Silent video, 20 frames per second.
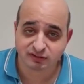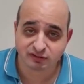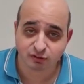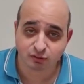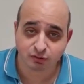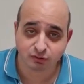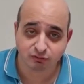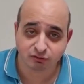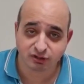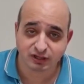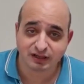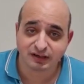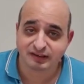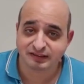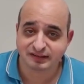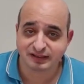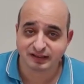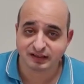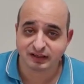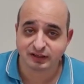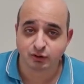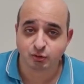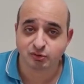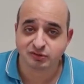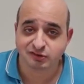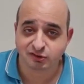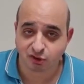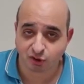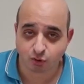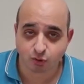so realistically you'll
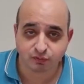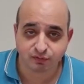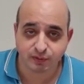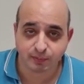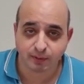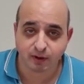struggle for